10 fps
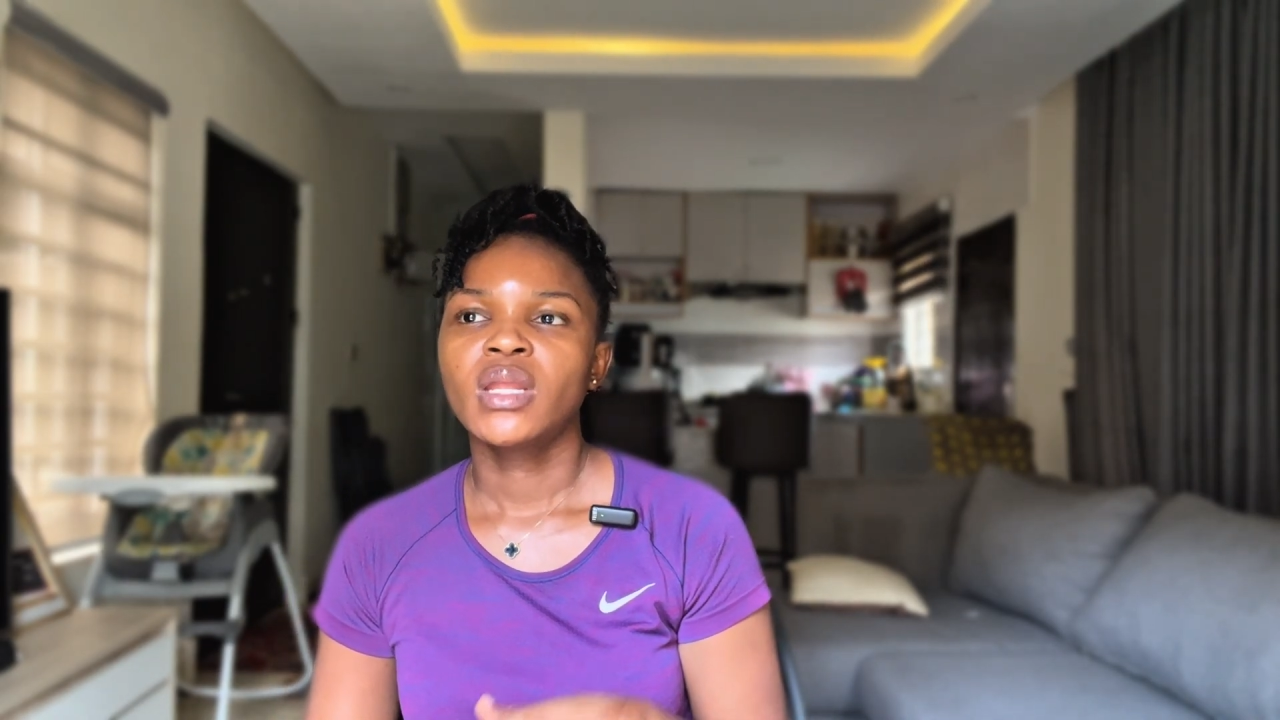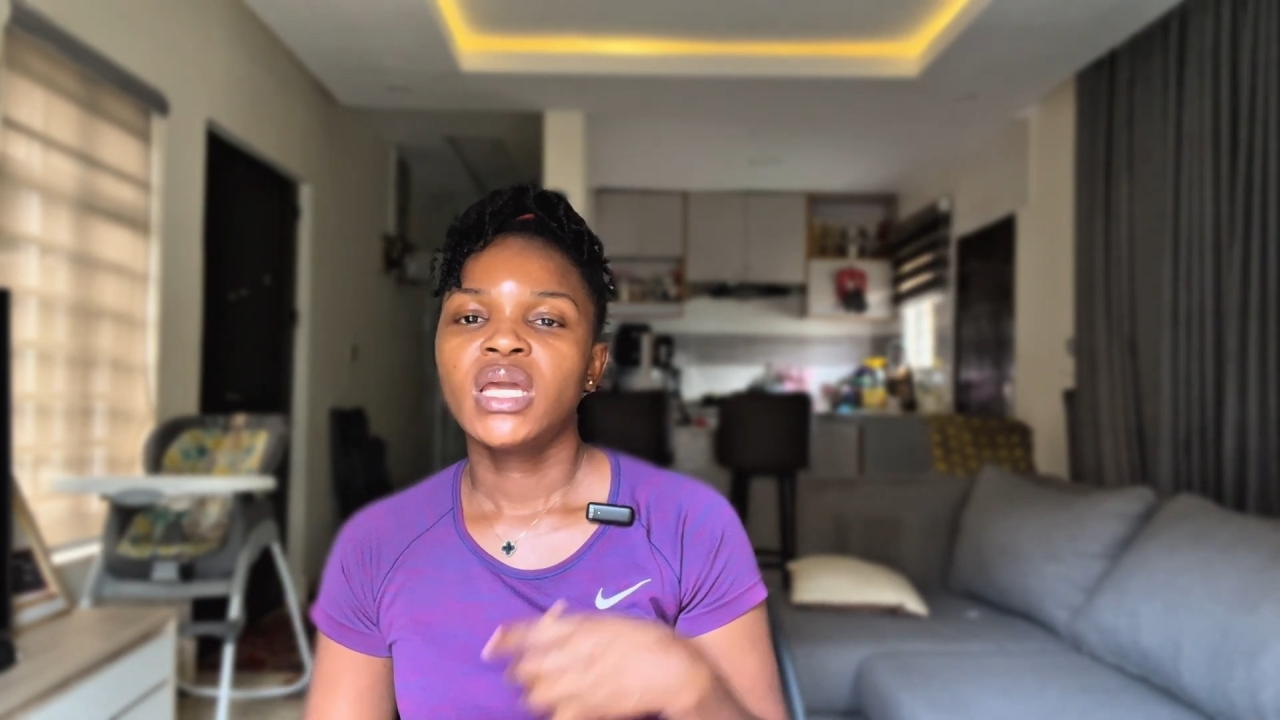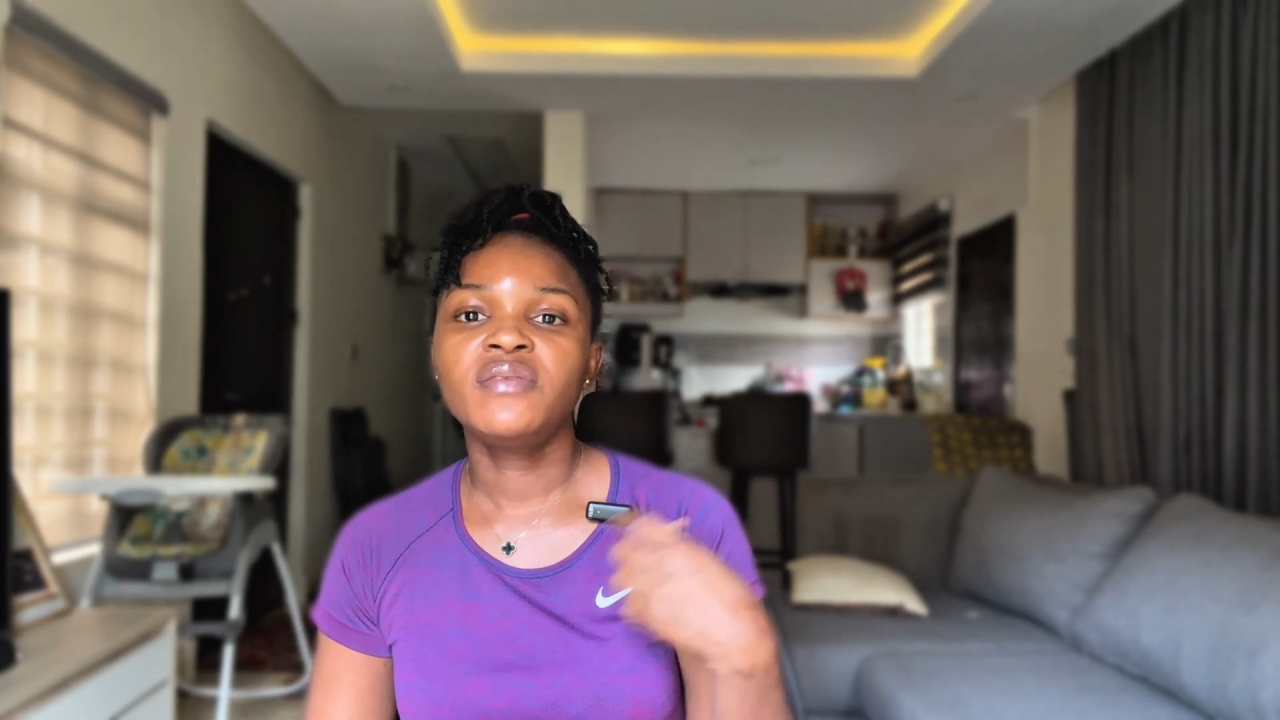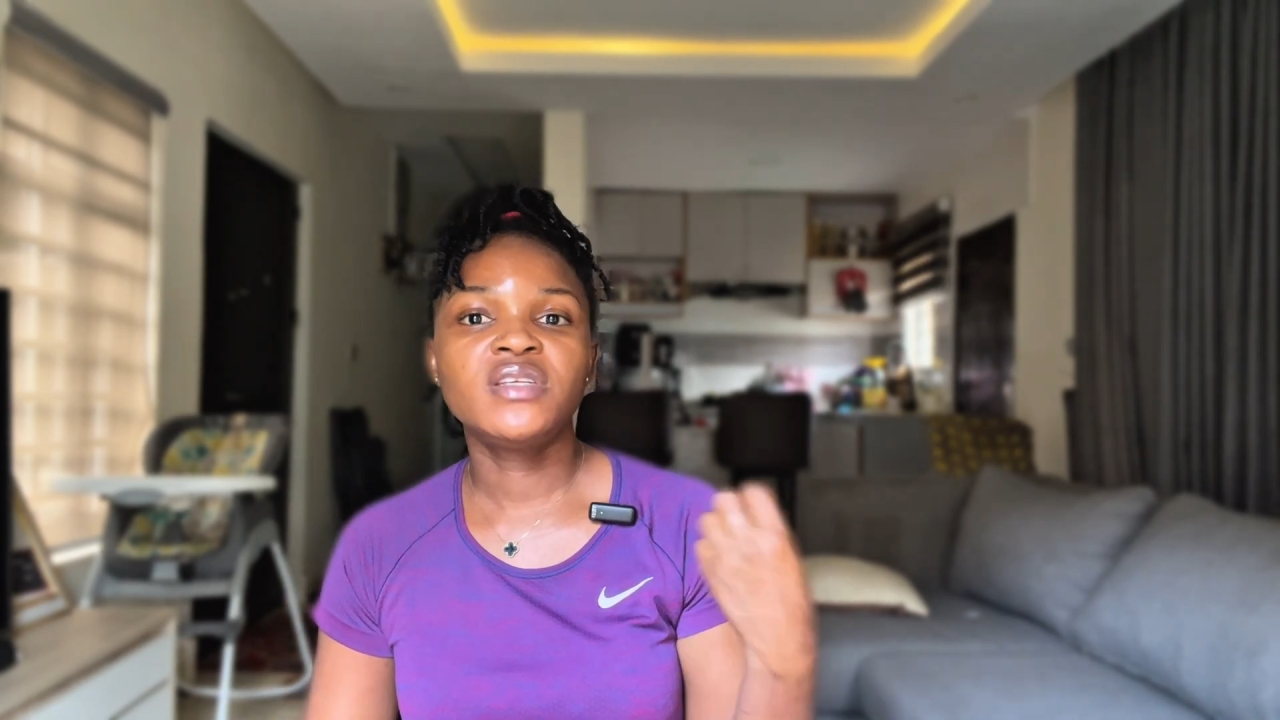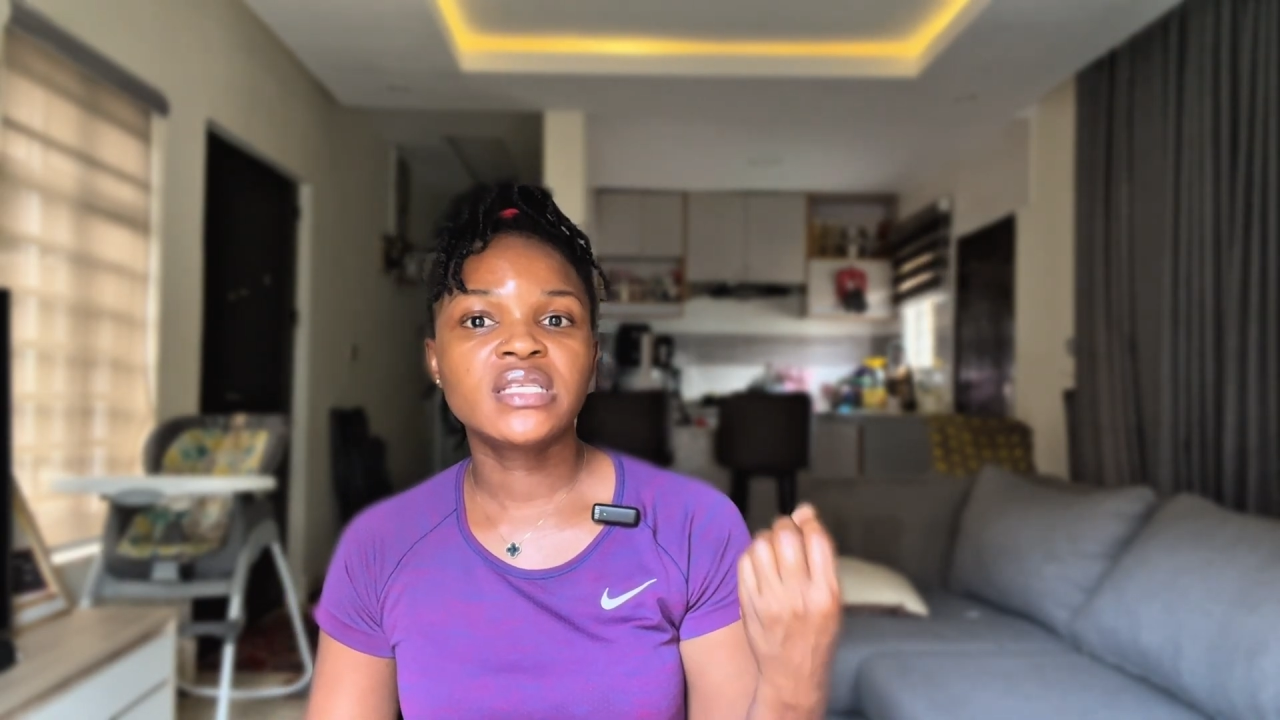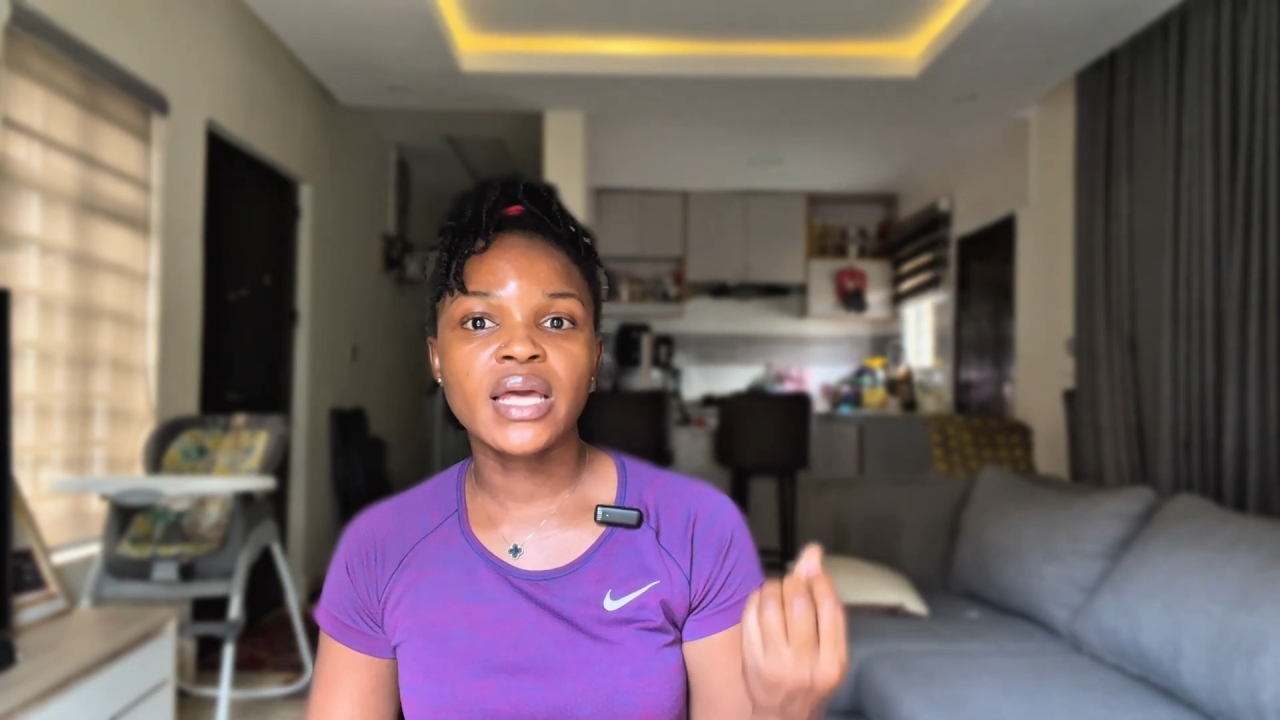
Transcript: If this